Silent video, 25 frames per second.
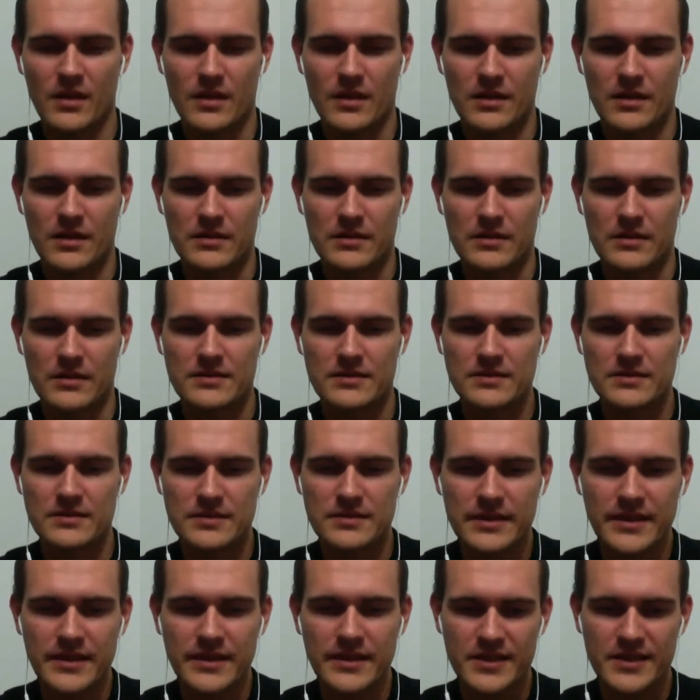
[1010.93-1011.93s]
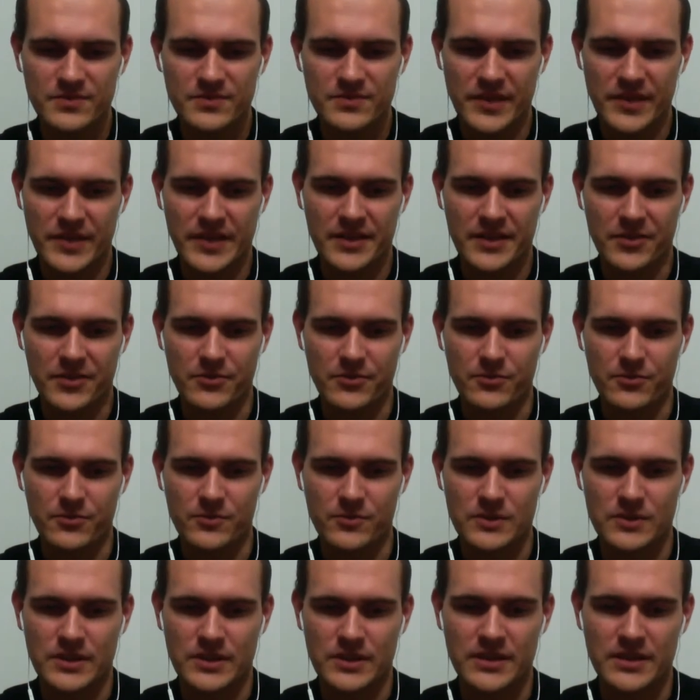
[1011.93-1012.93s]
The settings menu
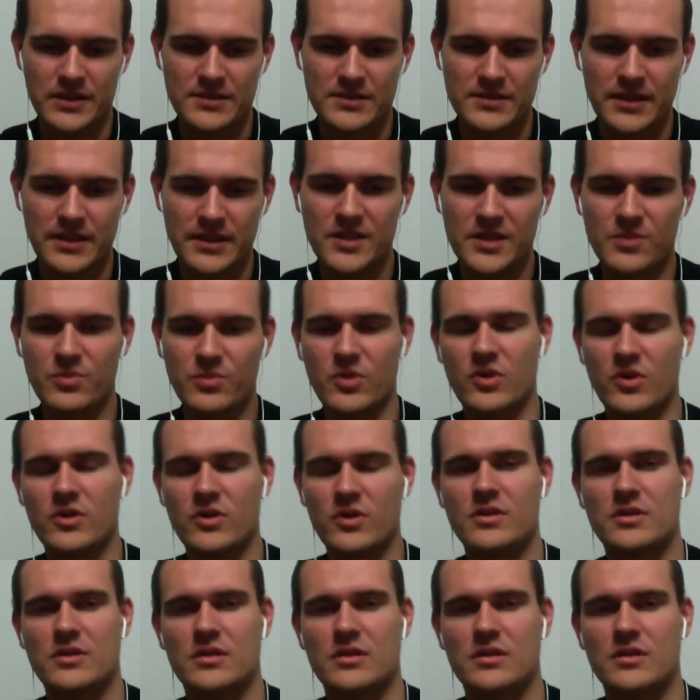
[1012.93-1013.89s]
inside the book,